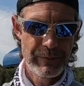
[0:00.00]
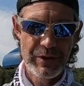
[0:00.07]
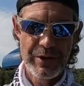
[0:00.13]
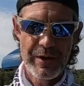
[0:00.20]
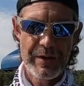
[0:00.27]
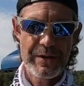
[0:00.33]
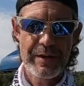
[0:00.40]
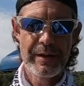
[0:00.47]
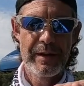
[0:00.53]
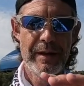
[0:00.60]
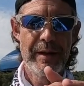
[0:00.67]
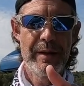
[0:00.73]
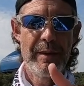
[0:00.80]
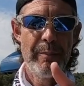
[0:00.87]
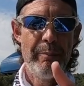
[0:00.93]

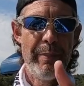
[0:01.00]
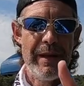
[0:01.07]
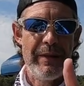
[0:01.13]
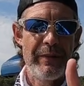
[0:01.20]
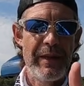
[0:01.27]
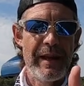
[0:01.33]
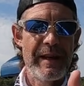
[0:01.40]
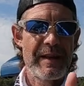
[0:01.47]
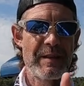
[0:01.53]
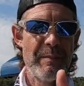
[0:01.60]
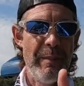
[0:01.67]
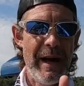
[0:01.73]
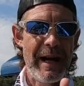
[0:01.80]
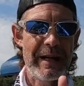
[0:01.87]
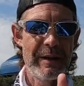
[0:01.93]
Just bend things
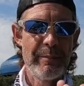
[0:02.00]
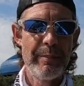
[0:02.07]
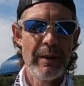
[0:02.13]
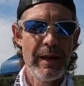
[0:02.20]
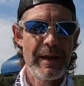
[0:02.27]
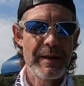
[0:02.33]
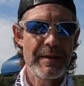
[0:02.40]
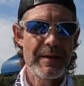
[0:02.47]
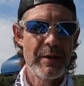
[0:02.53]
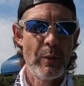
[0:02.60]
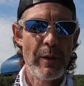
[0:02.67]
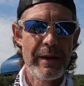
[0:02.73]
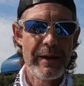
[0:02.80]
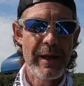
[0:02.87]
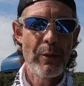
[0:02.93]
back in place the
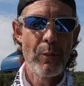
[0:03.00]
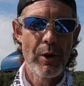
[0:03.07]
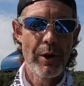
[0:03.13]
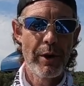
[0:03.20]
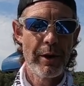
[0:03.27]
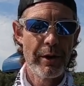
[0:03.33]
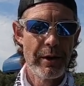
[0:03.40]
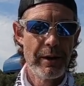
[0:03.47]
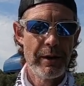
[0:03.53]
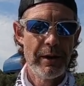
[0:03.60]
way they were,